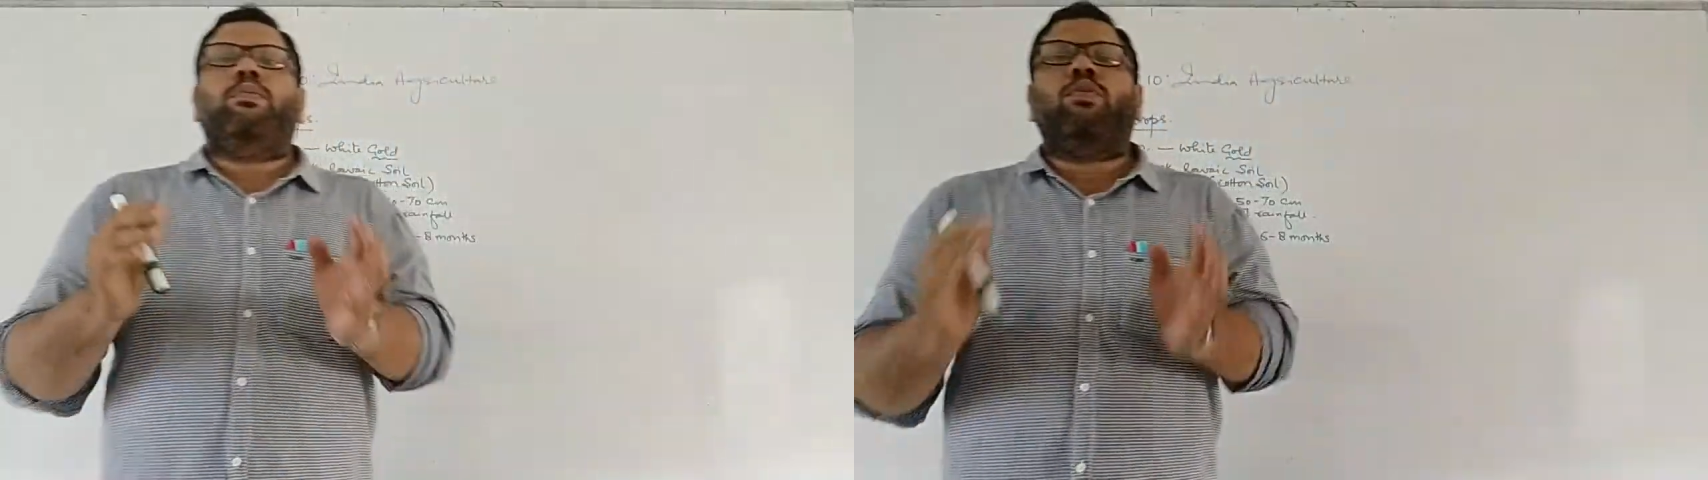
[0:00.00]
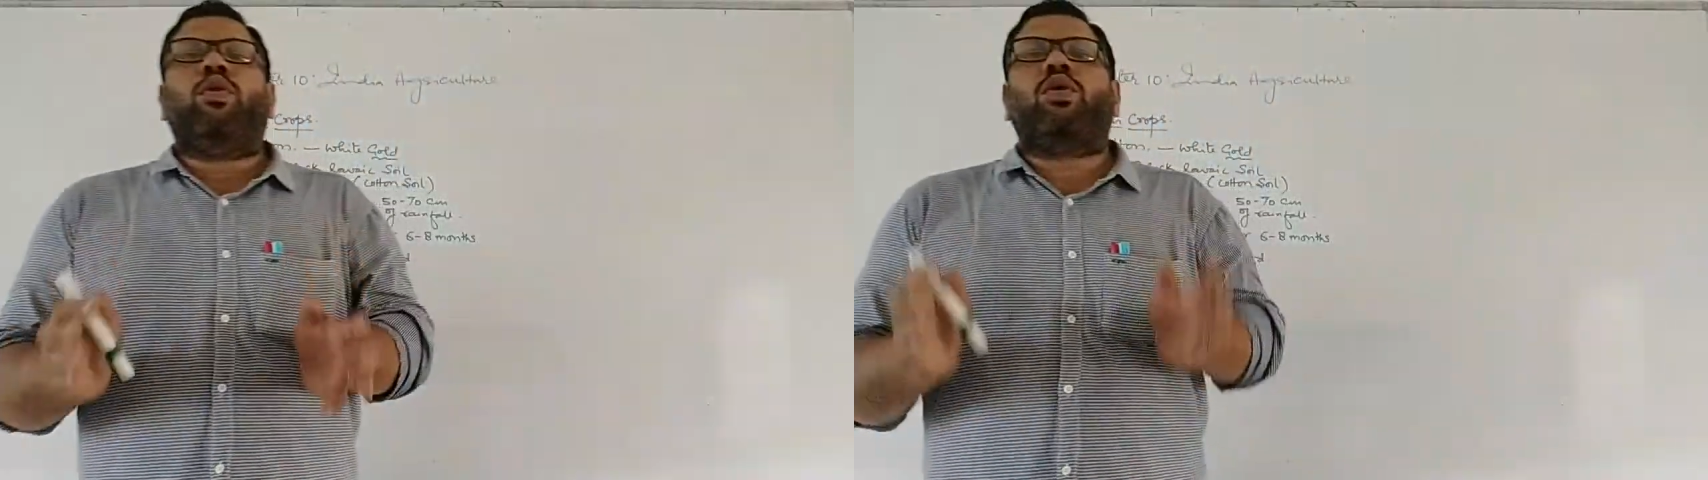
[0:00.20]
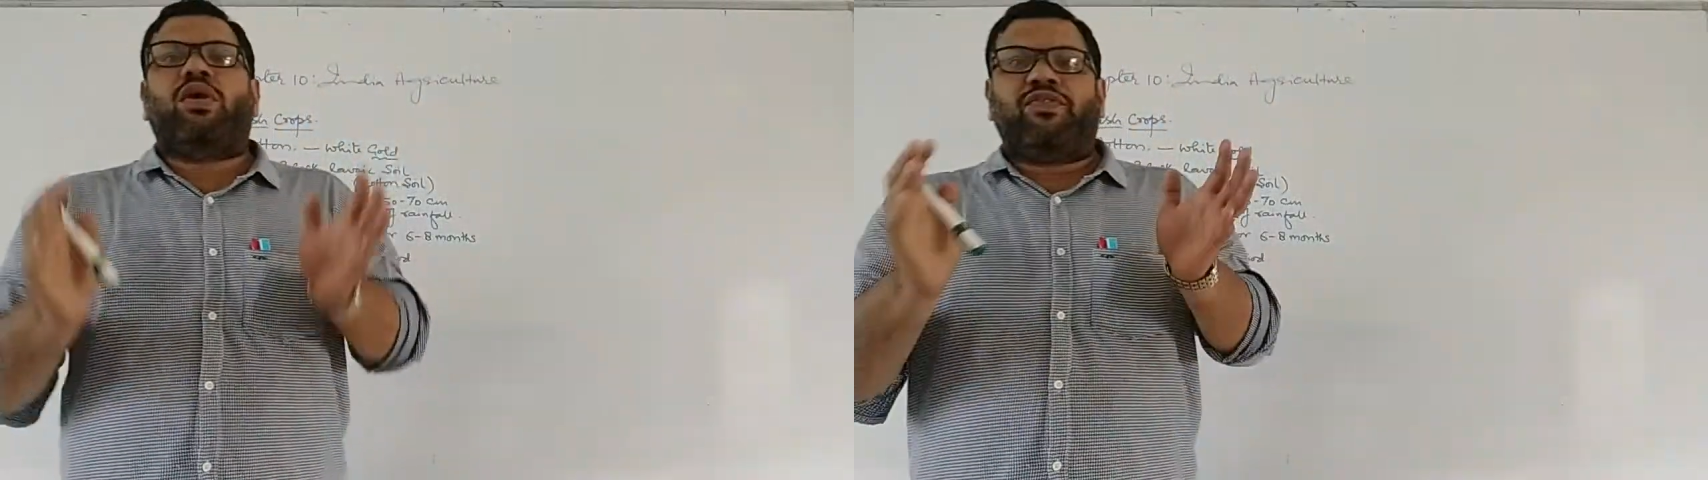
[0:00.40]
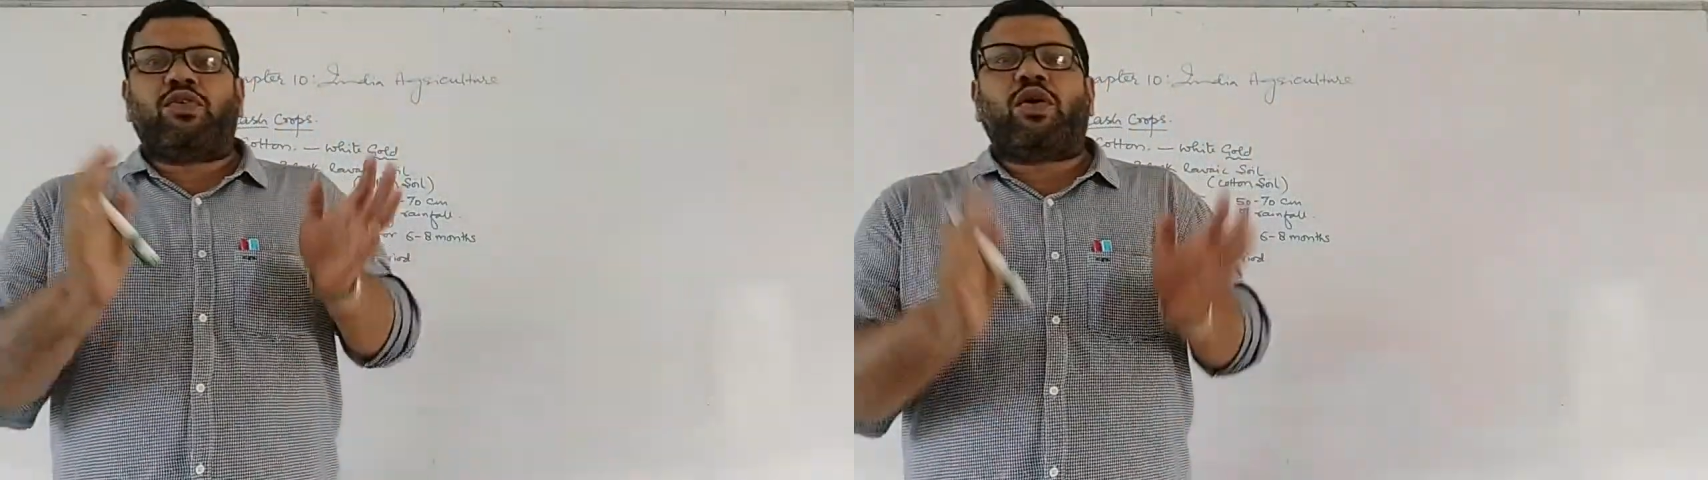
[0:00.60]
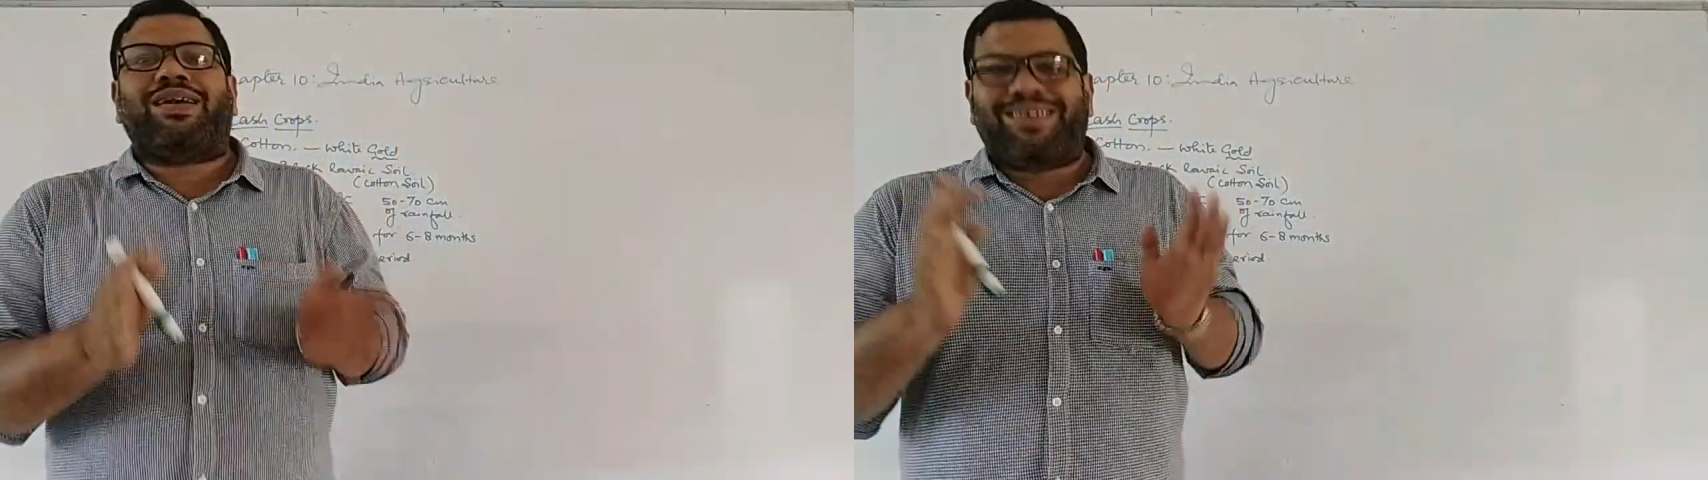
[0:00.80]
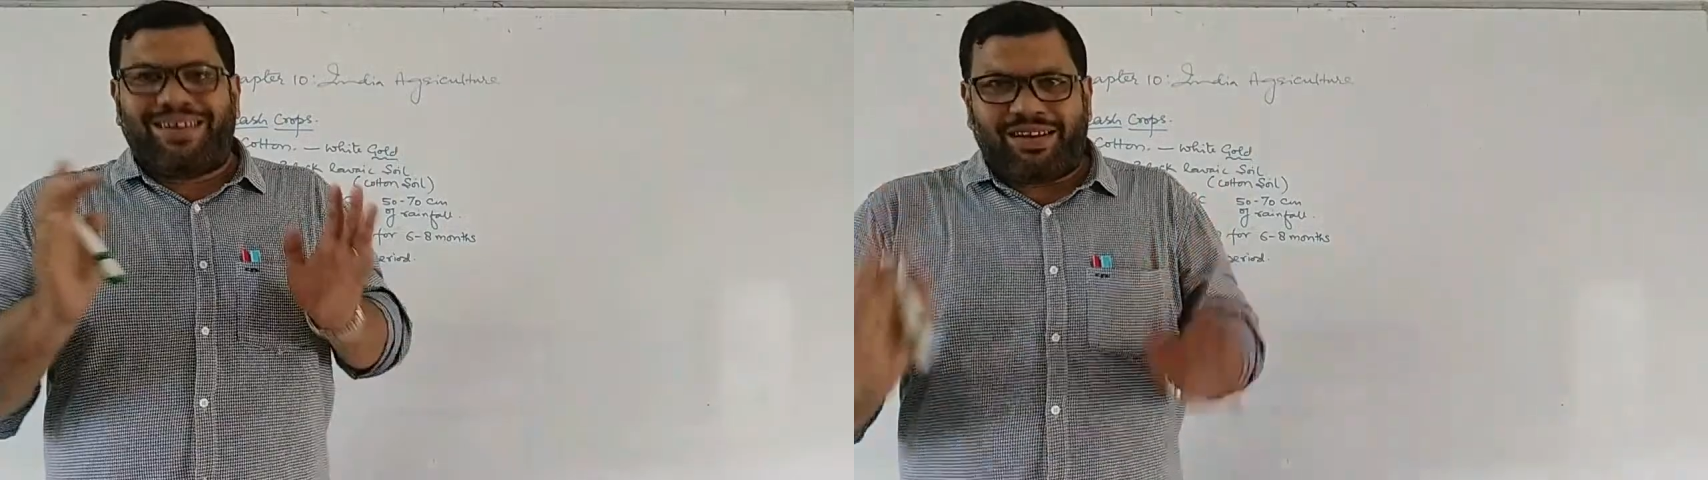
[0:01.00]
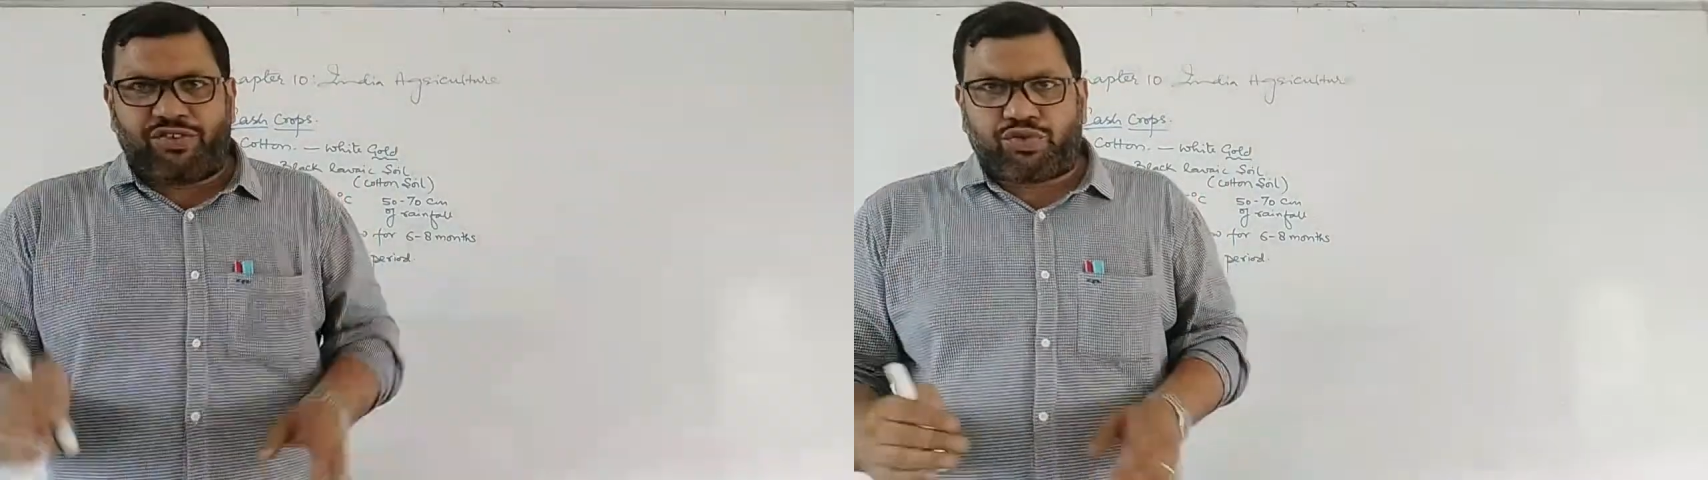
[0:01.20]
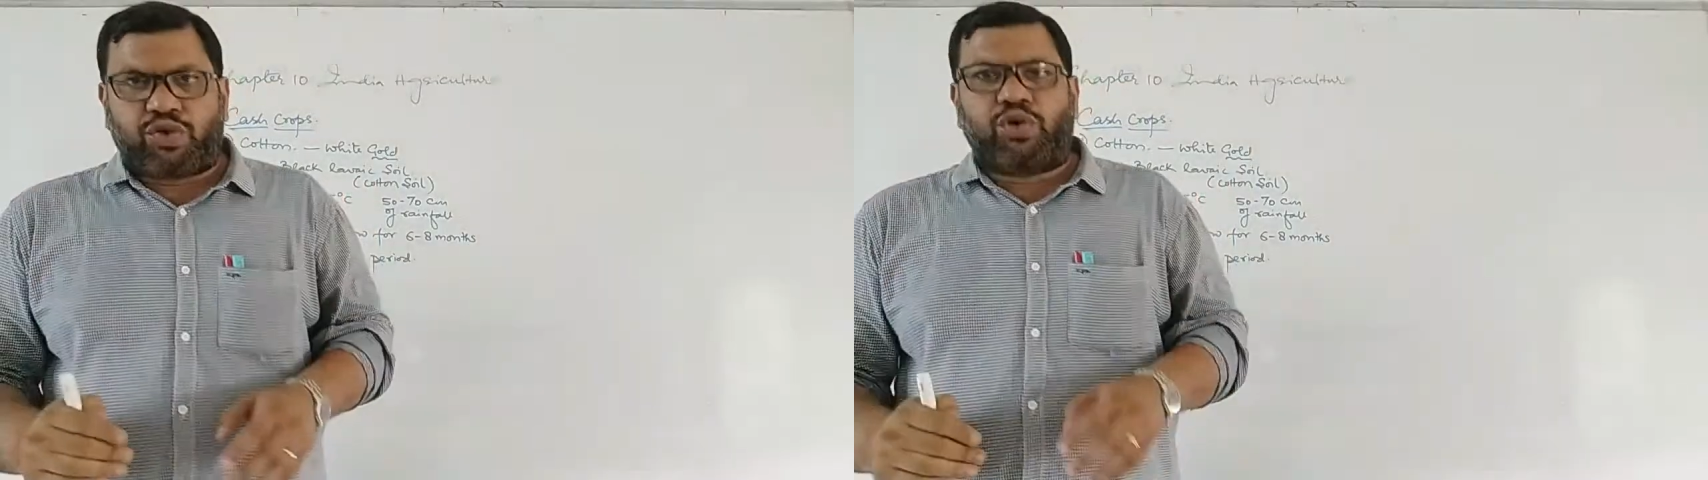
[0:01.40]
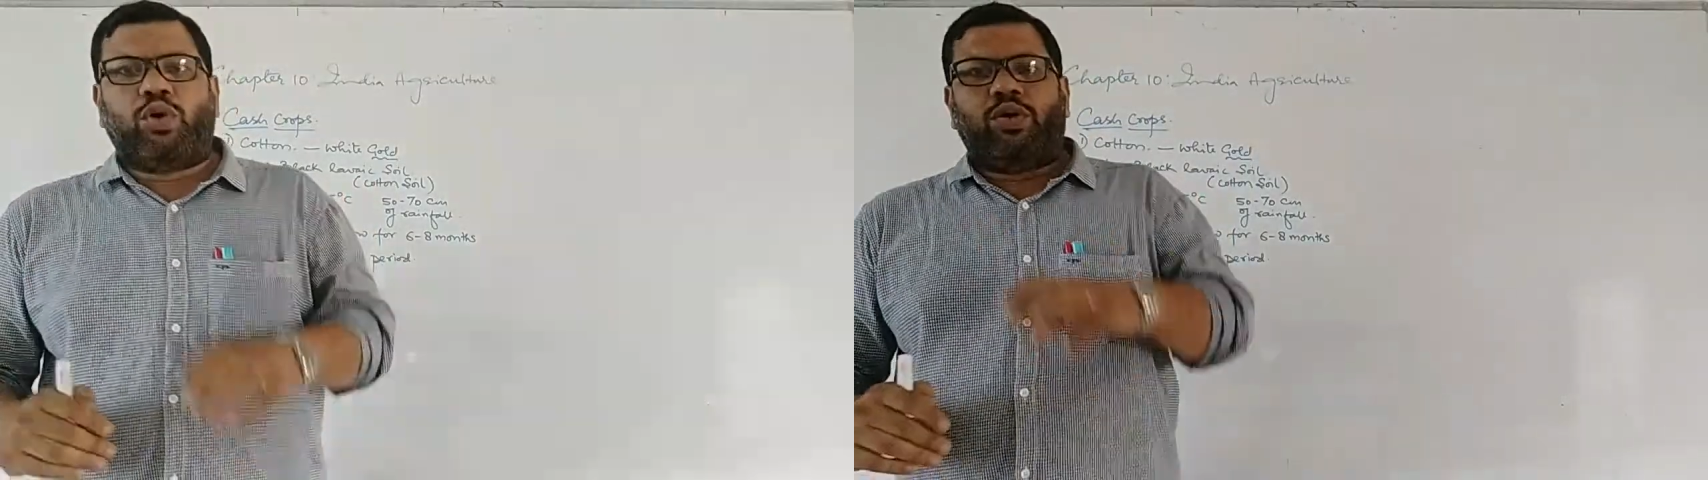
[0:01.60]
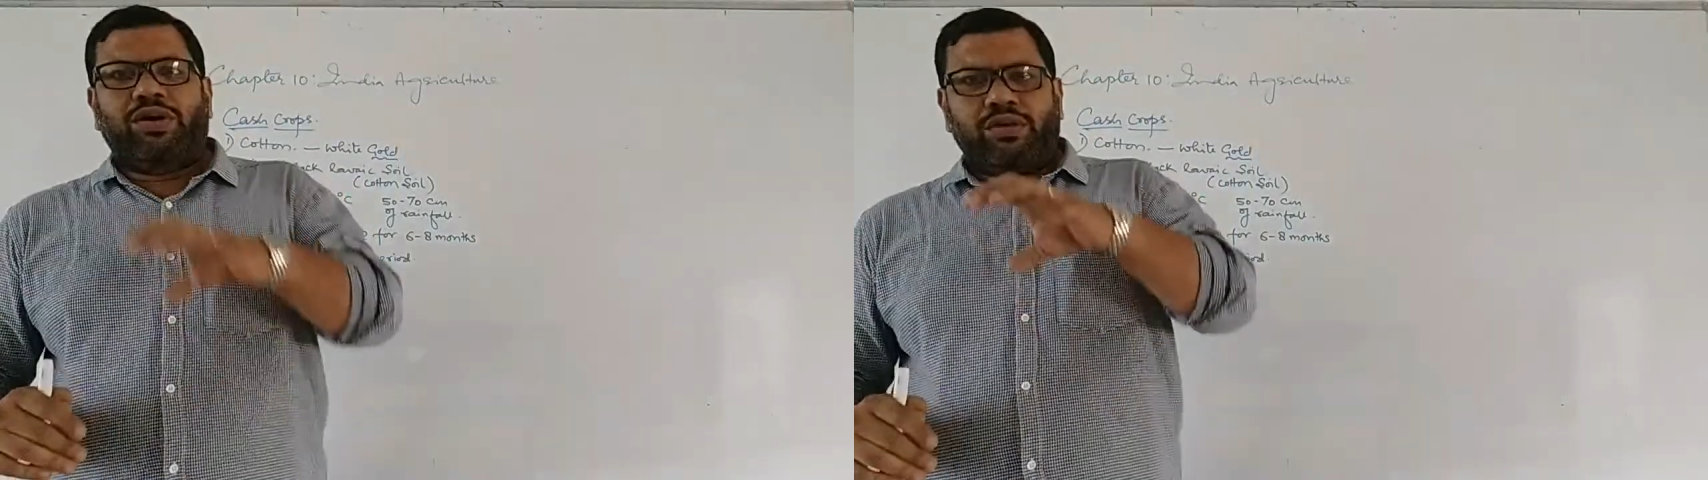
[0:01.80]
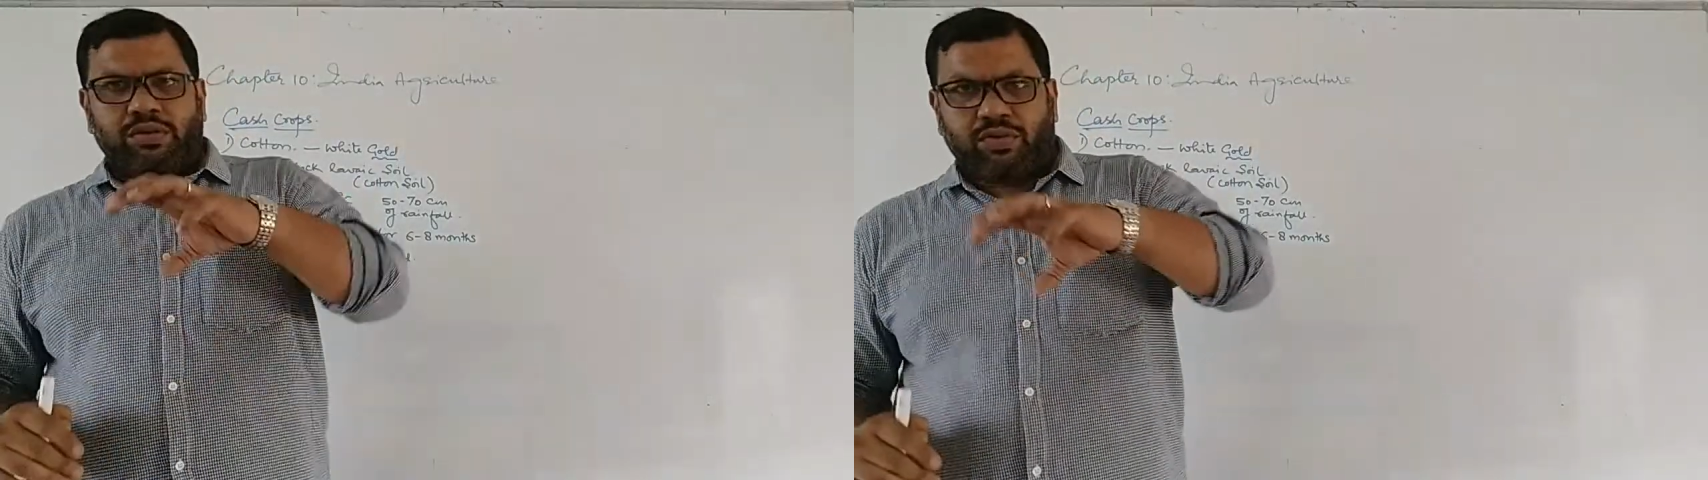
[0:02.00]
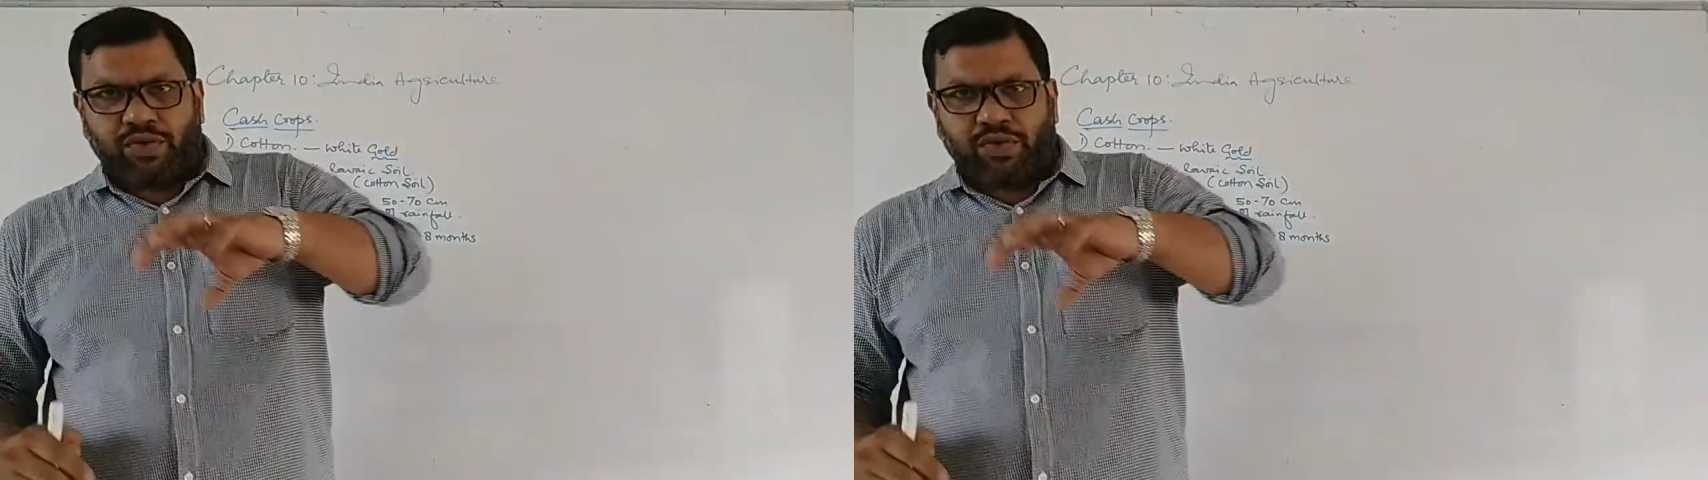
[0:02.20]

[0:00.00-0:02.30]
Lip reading: more of cotton is grown.